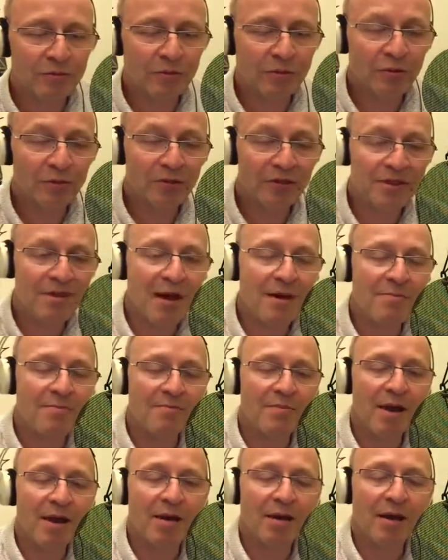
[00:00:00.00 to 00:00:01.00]
or
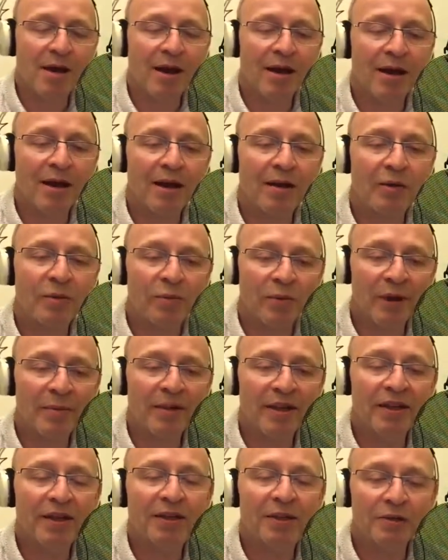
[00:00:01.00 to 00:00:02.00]
some
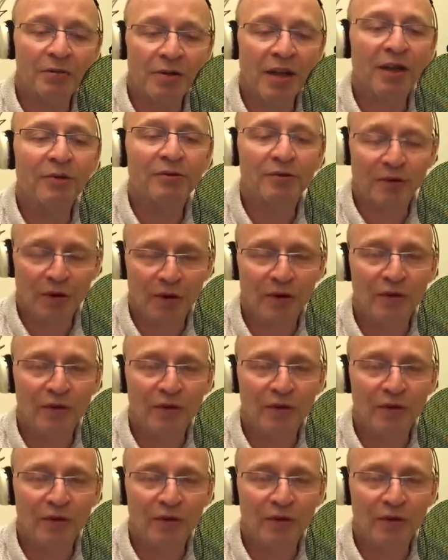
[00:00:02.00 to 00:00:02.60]
women who don't